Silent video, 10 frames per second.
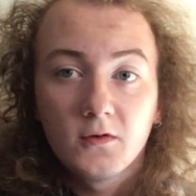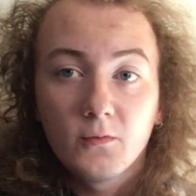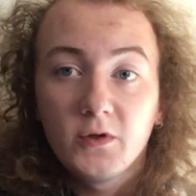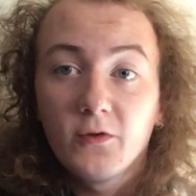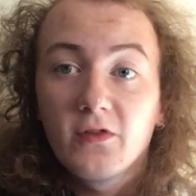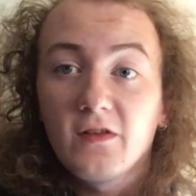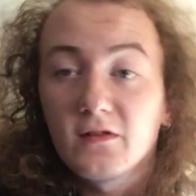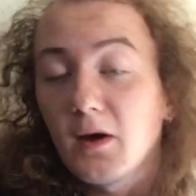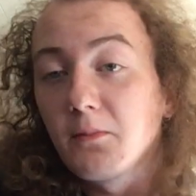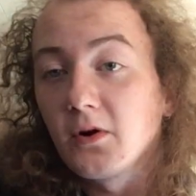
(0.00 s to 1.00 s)
We use these
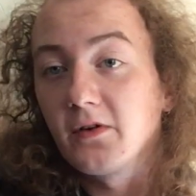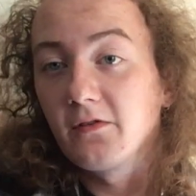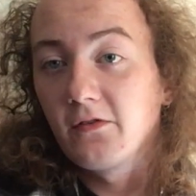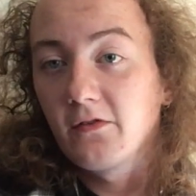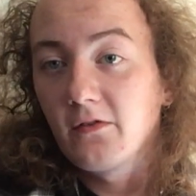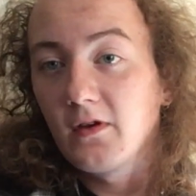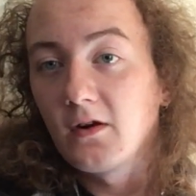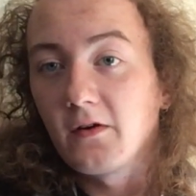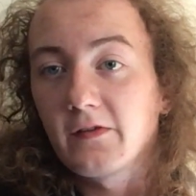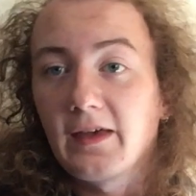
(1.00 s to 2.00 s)
numbers in
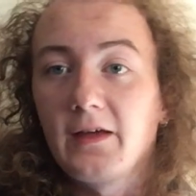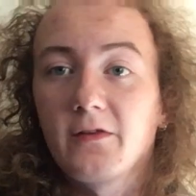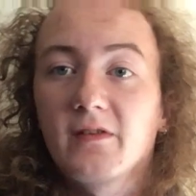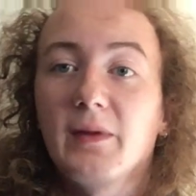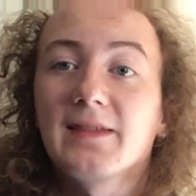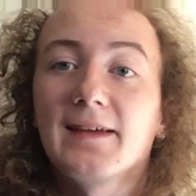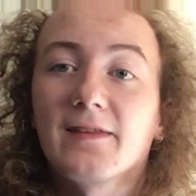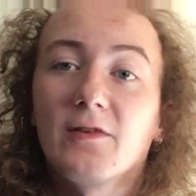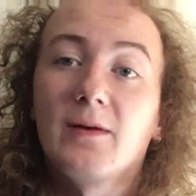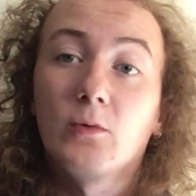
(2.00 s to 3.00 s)
our scales to make
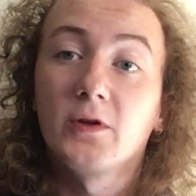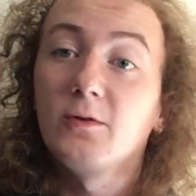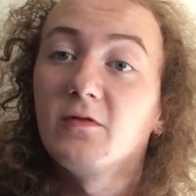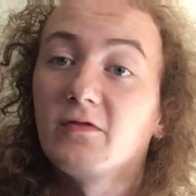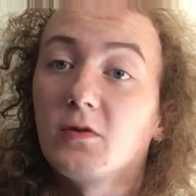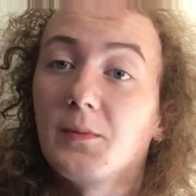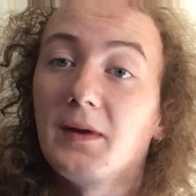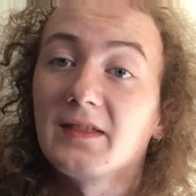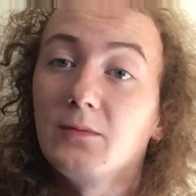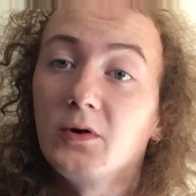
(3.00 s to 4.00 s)
things a lot more uniform and
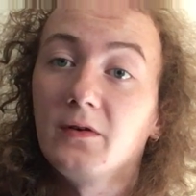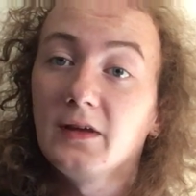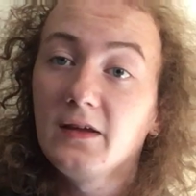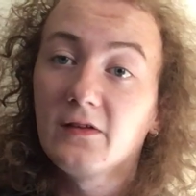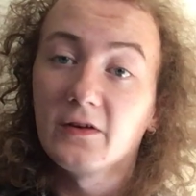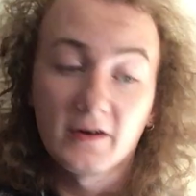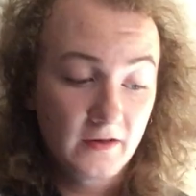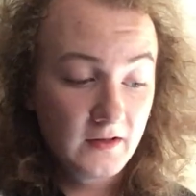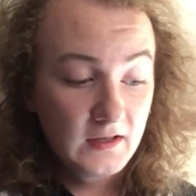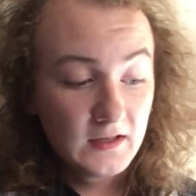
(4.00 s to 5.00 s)
make them a little easier.
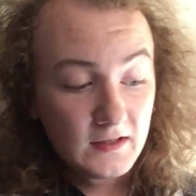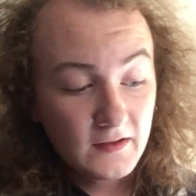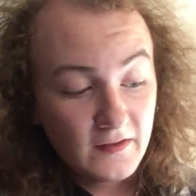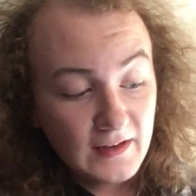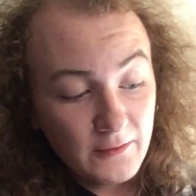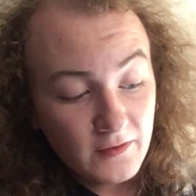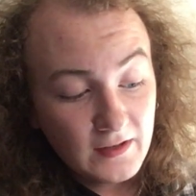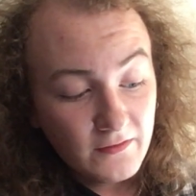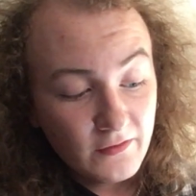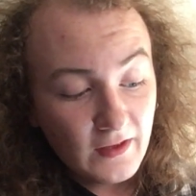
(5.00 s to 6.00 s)
Because now
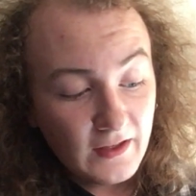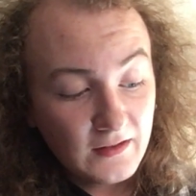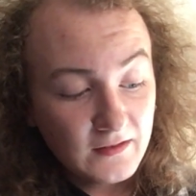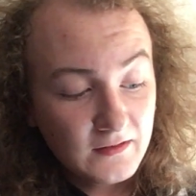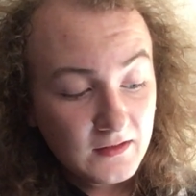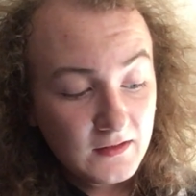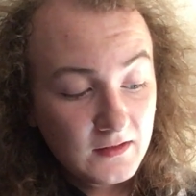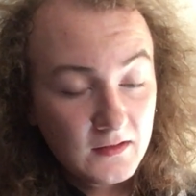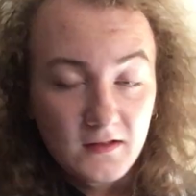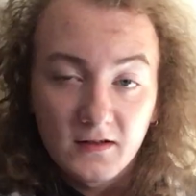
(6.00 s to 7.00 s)
instead of saying,
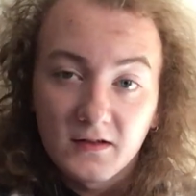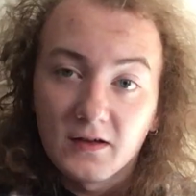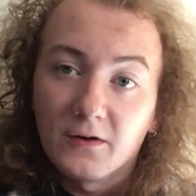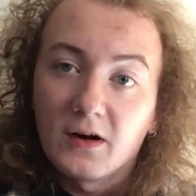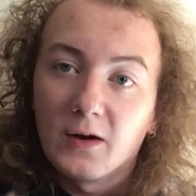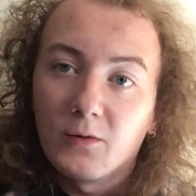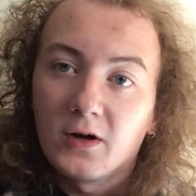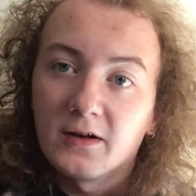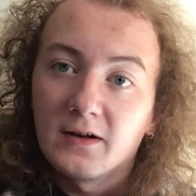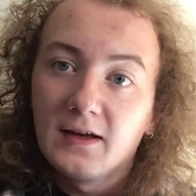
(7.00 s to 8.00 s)
I
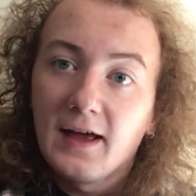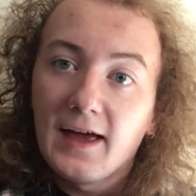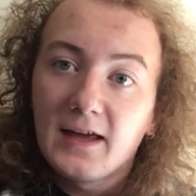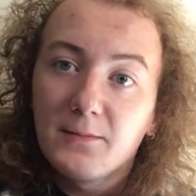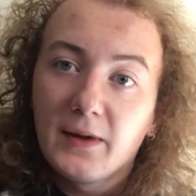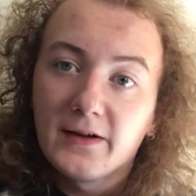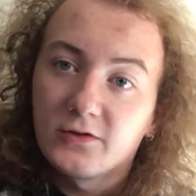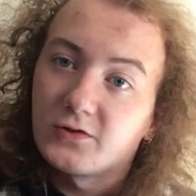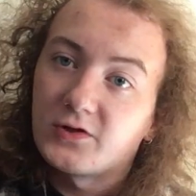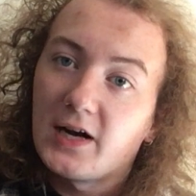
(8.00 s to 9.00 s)
want an A
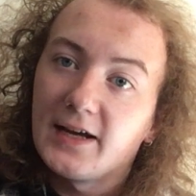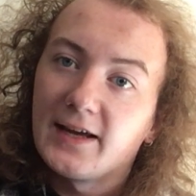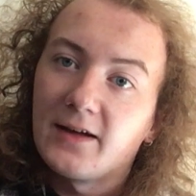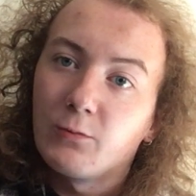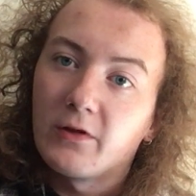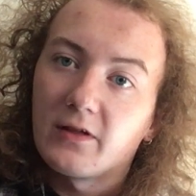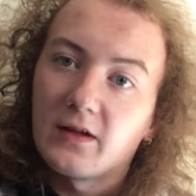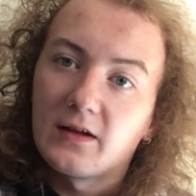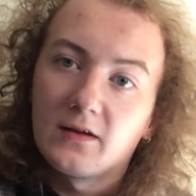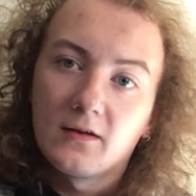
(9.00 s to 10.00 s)
major triad with
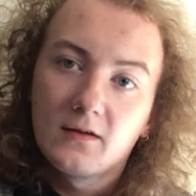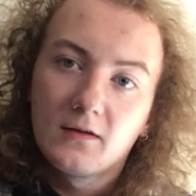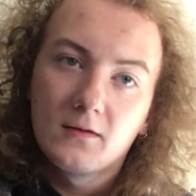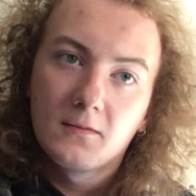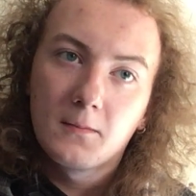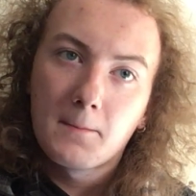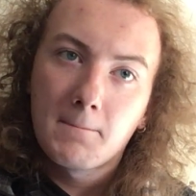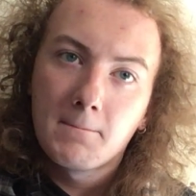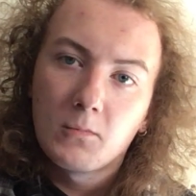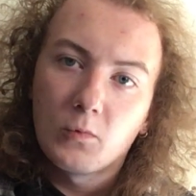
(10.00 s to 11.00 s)
a
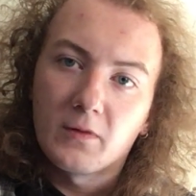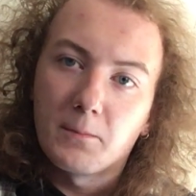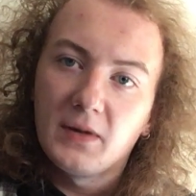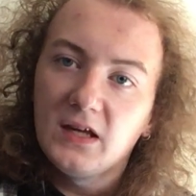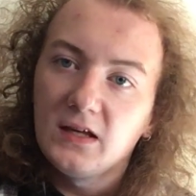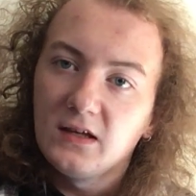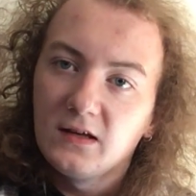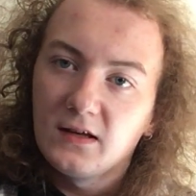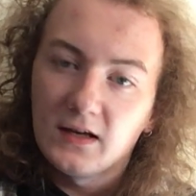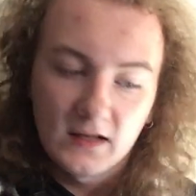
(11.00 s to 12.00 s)
B
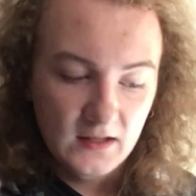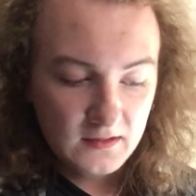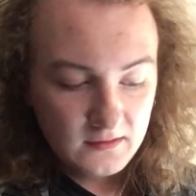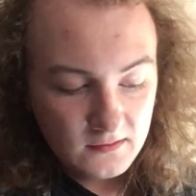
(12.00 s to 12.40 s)
in it,